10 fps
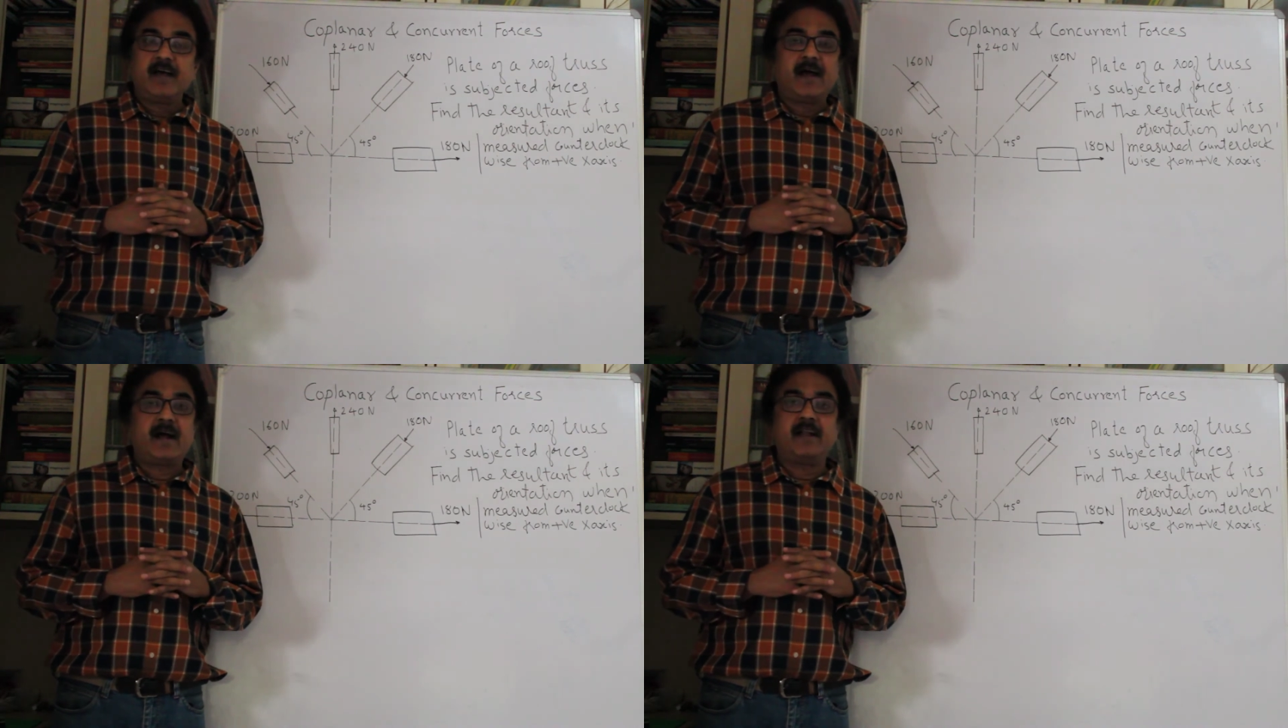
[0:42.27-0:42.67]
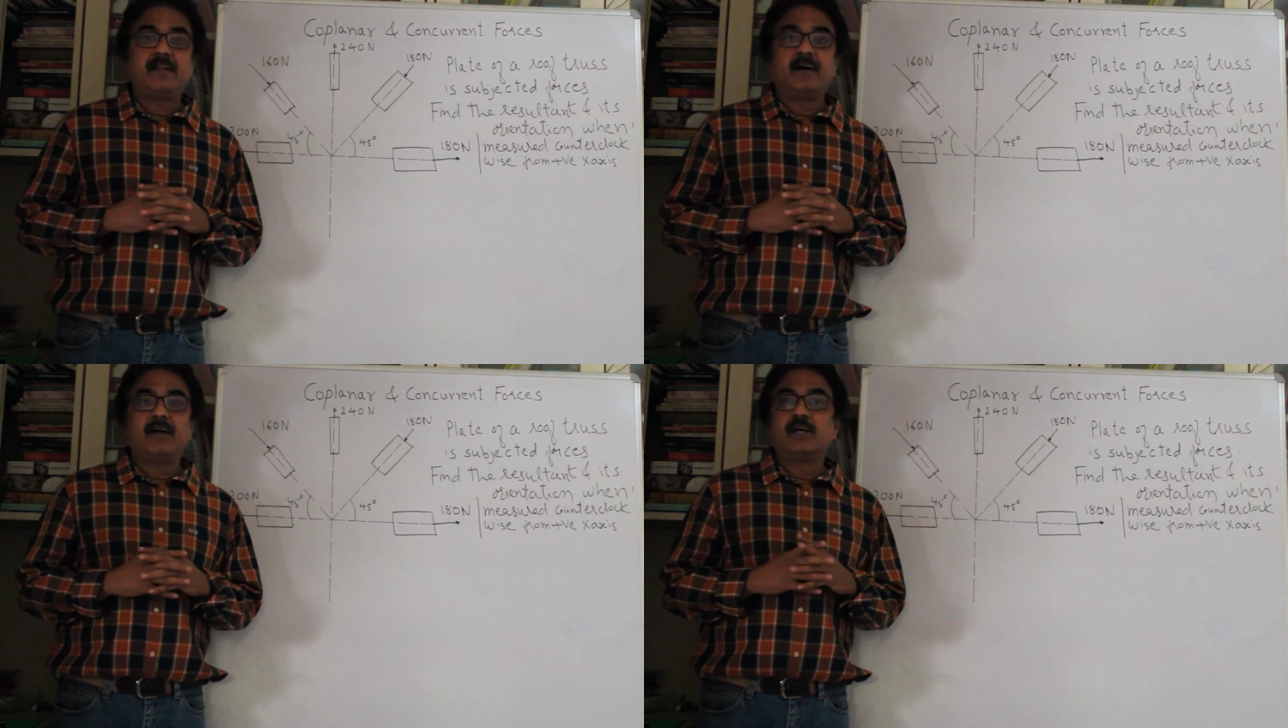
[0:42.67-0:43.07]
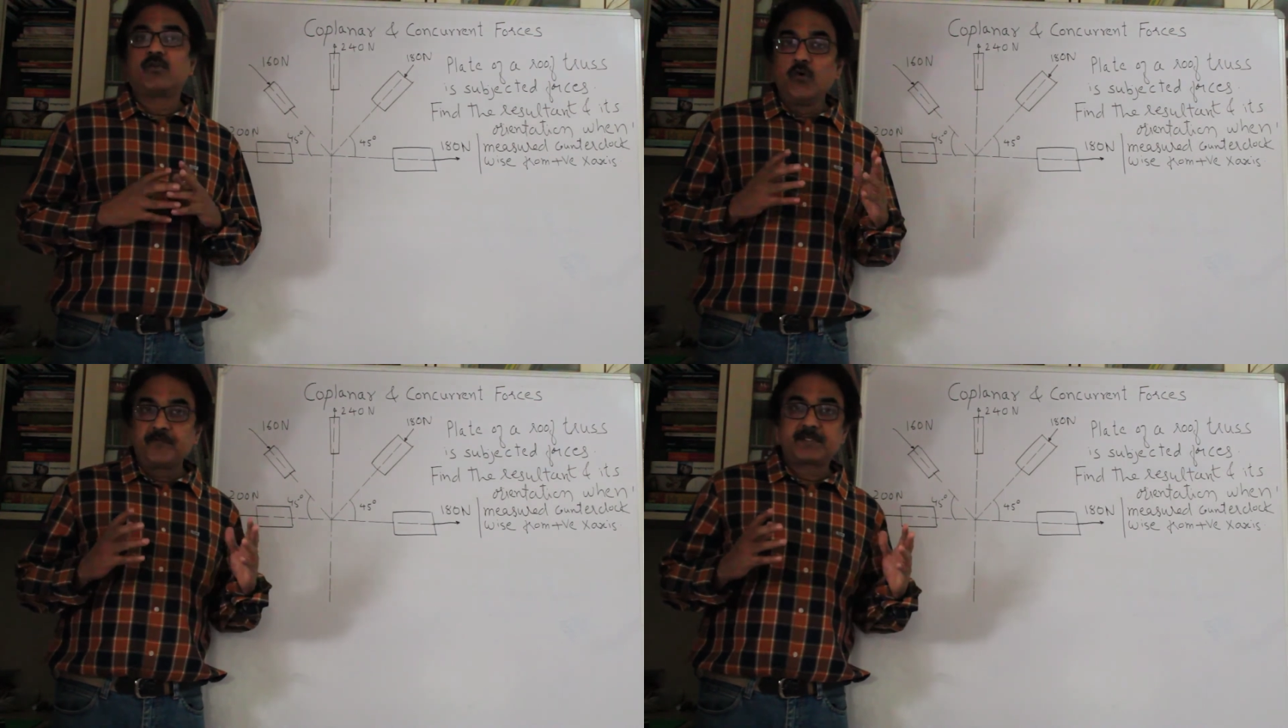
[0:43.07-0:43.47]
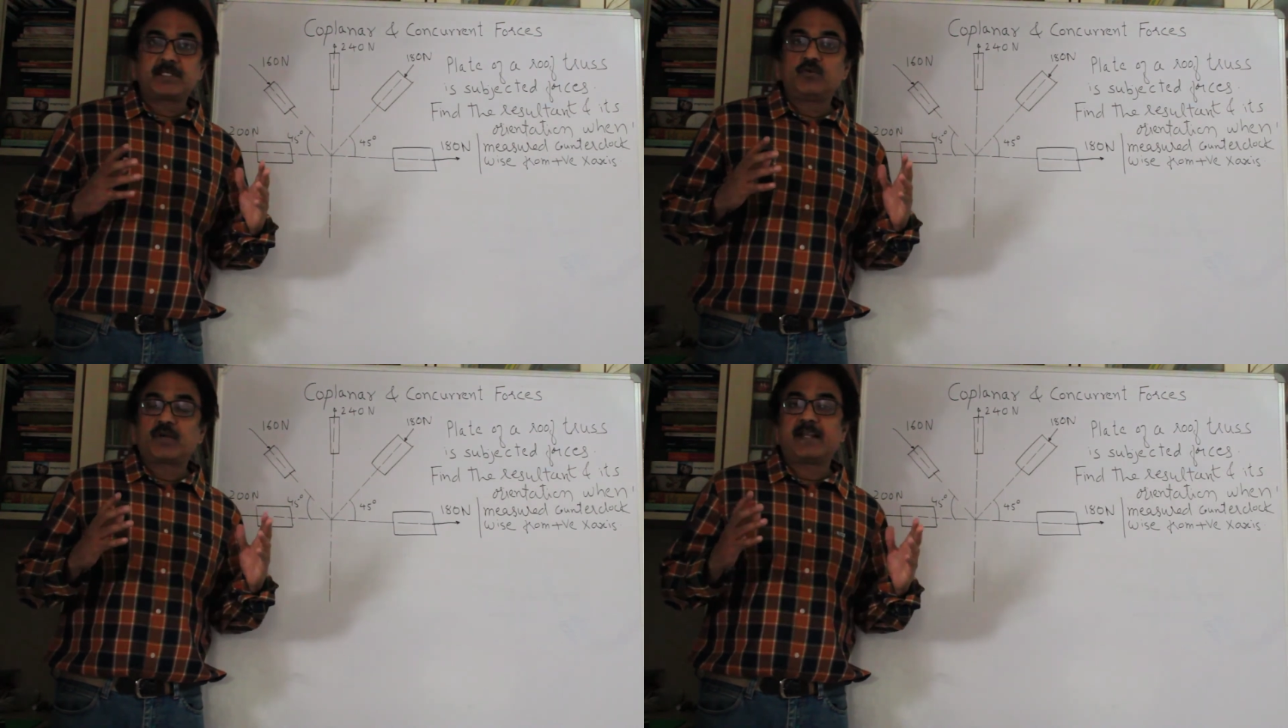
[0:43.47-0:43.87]
and the roofs
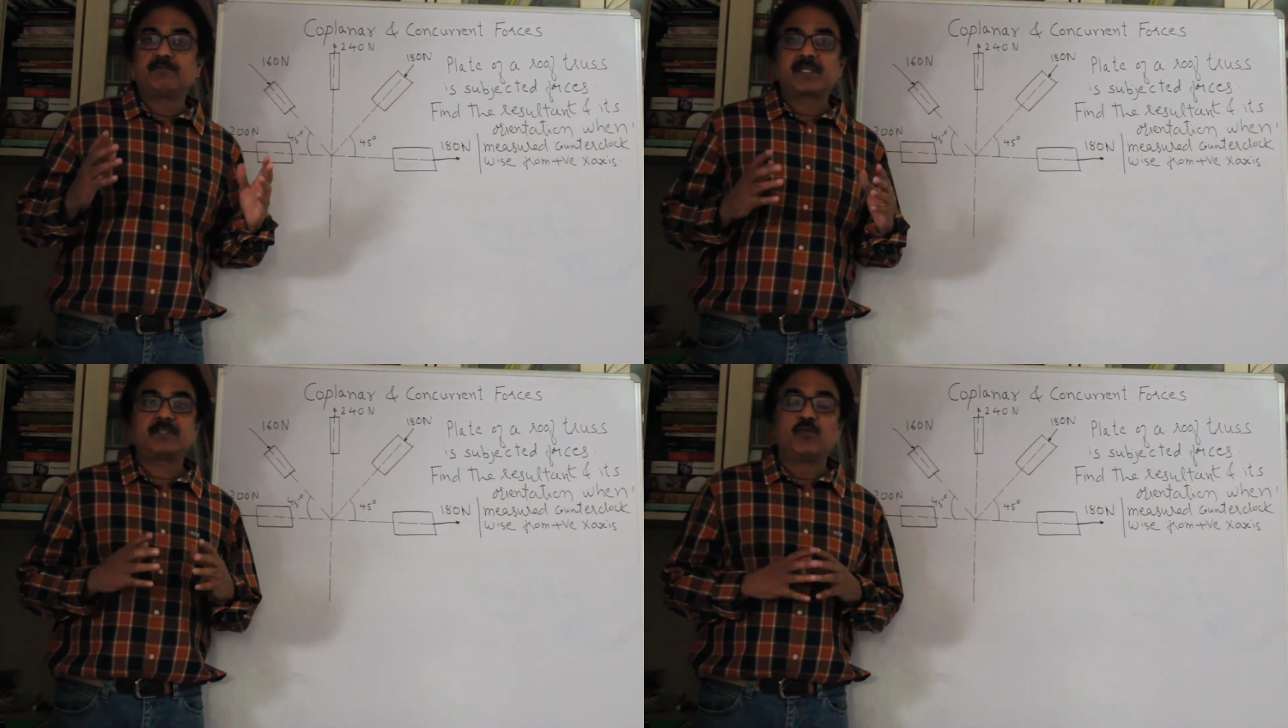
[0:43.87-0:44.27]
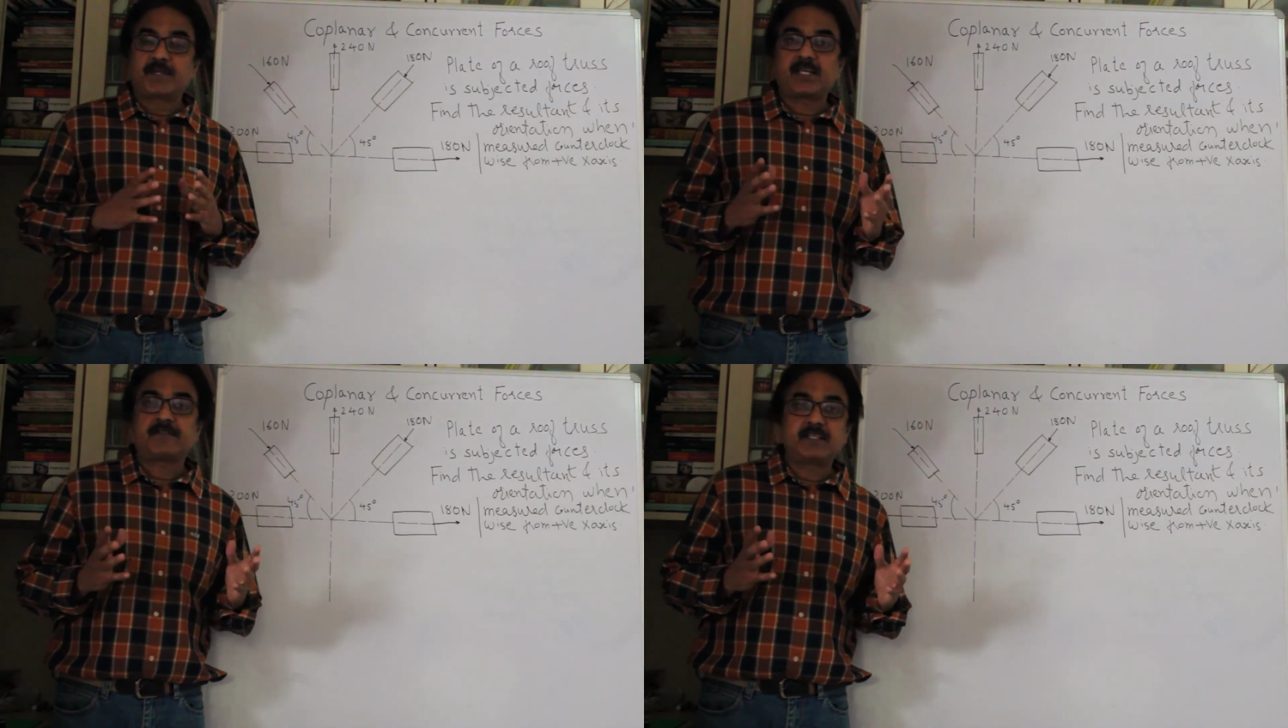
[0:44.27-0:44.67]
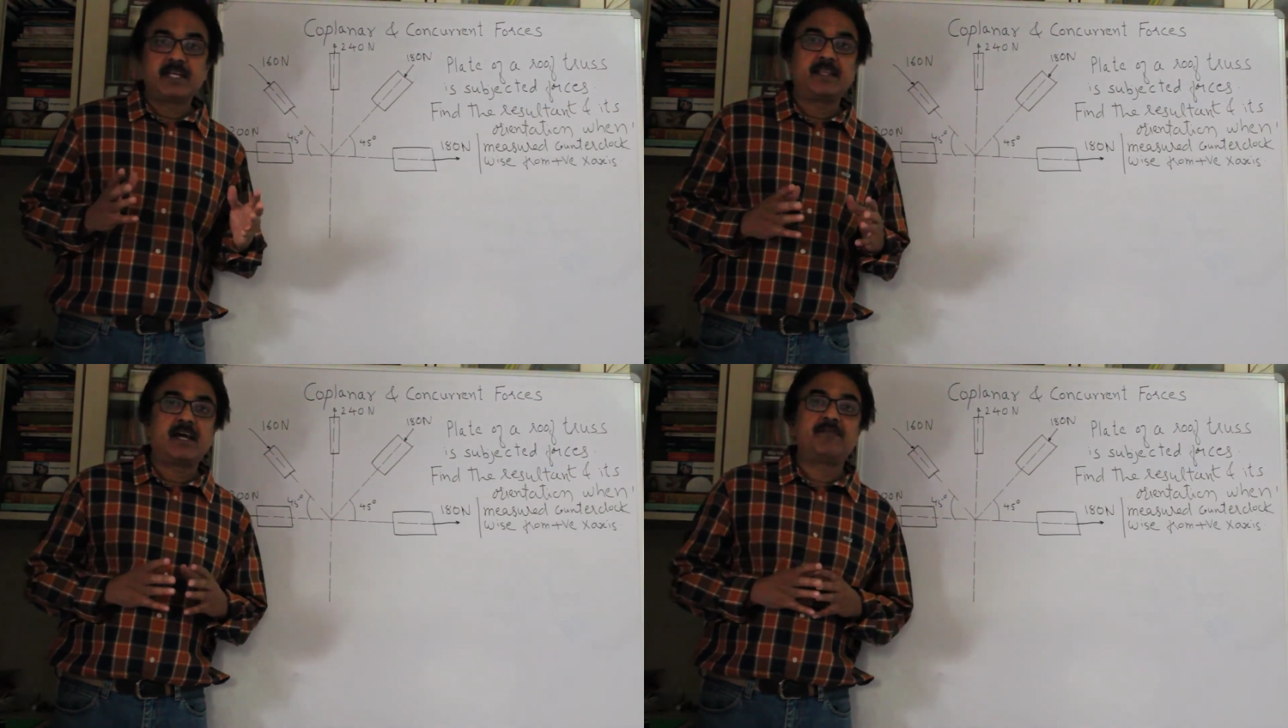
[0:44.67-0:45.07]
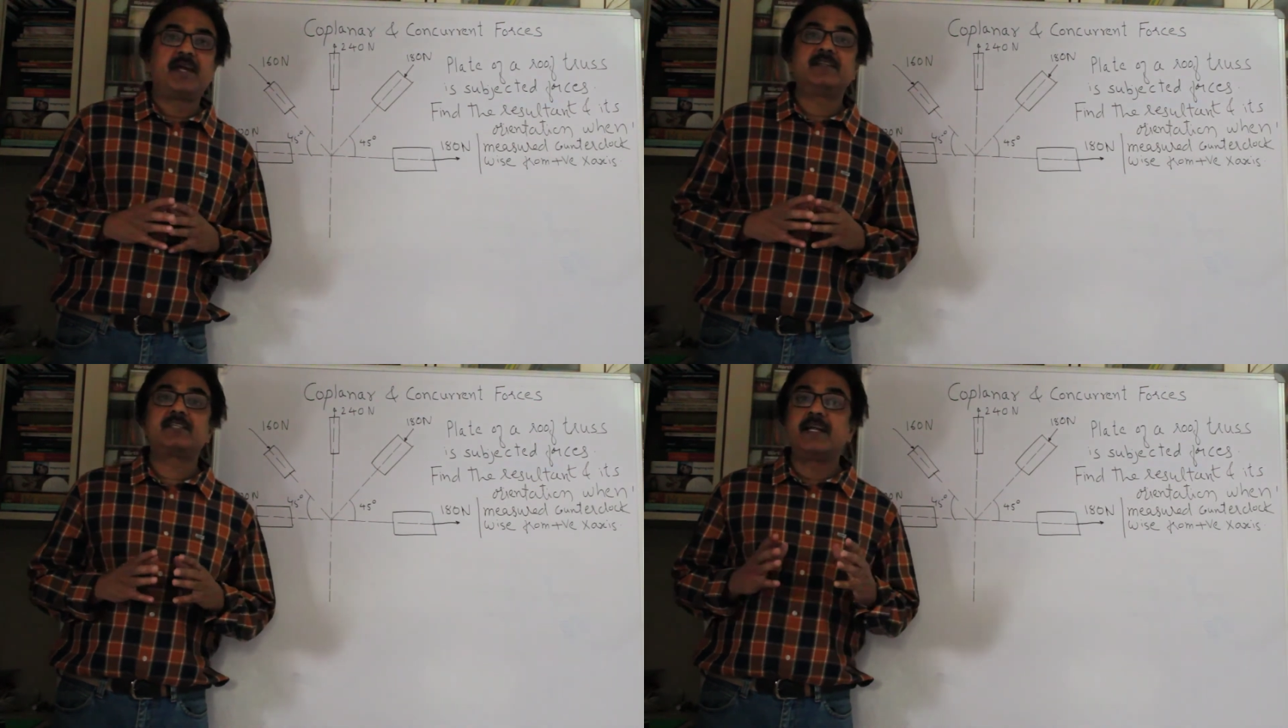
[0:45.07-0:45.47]
you must have seen them
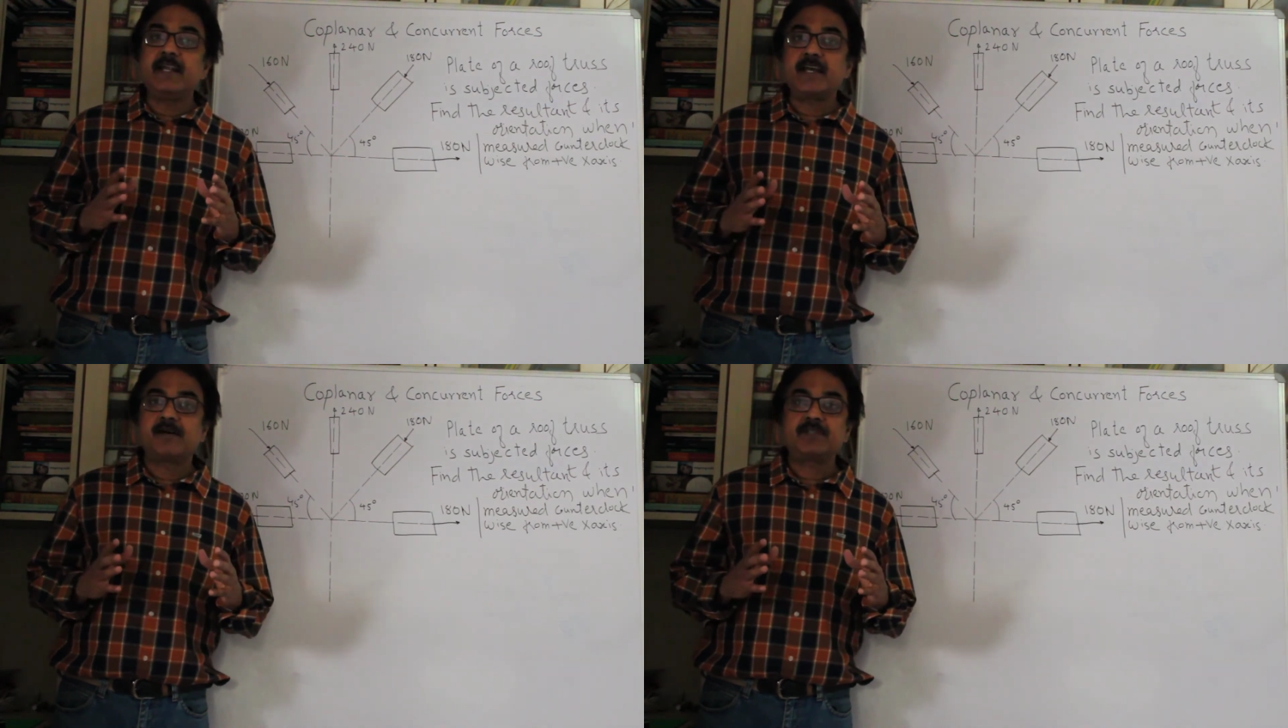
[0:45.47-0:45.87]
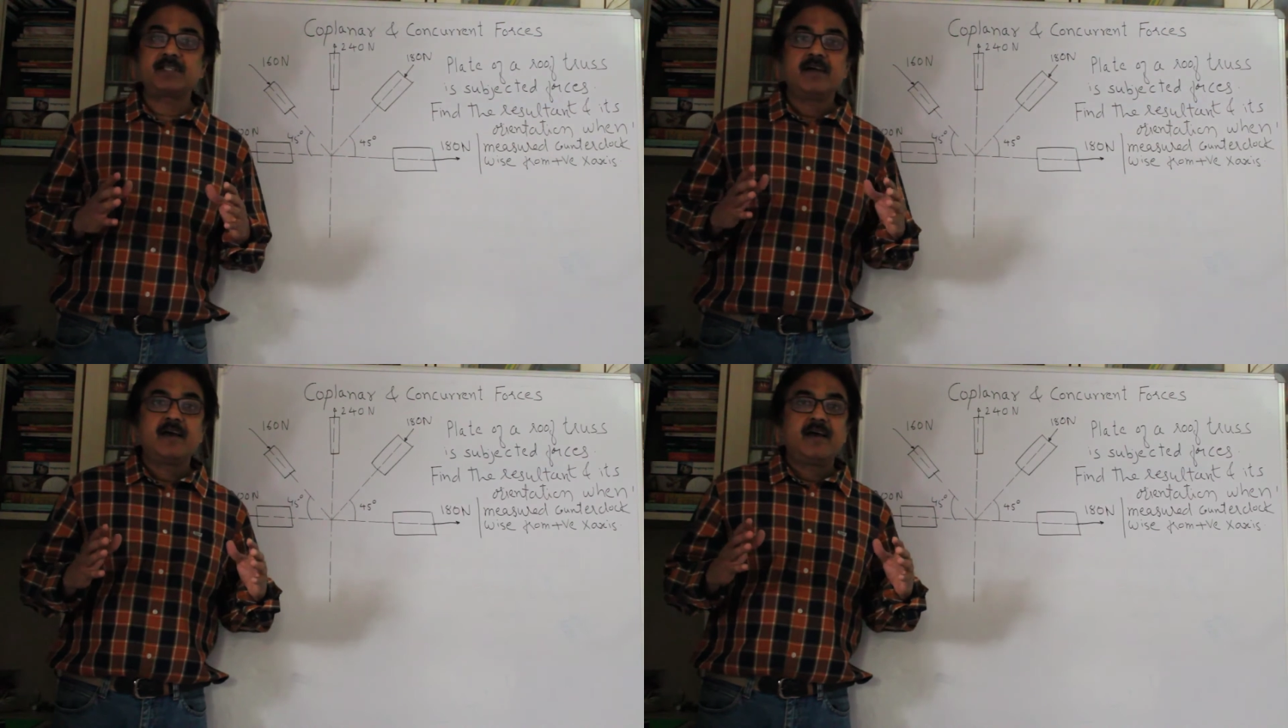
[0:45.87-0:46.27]
in stadiums,